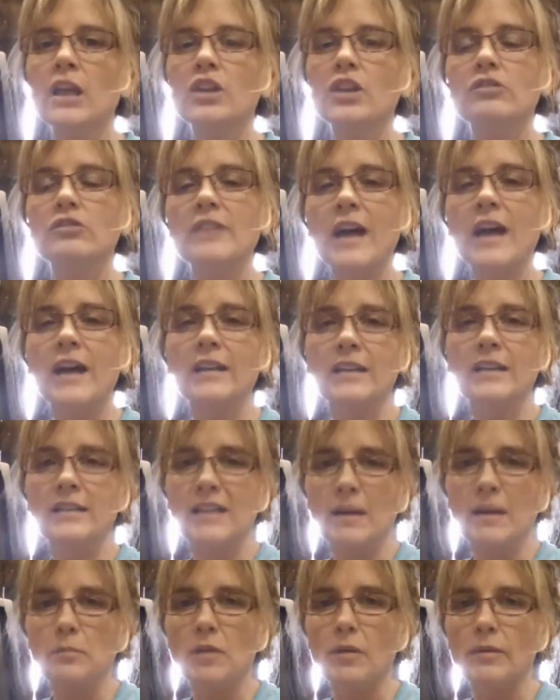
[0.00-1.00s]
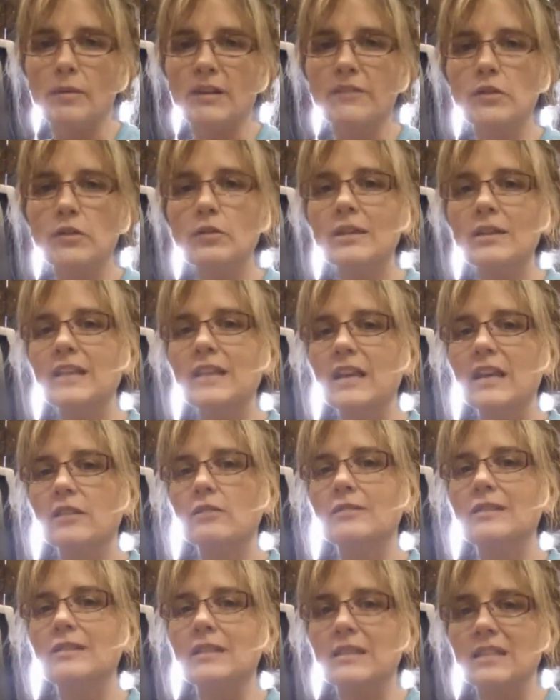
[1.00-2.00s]
You're not in that moment. If you can take
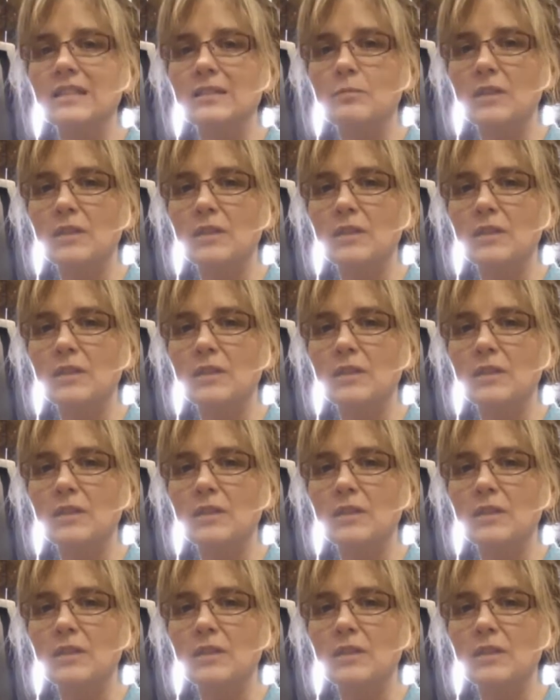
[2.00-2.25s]
those 60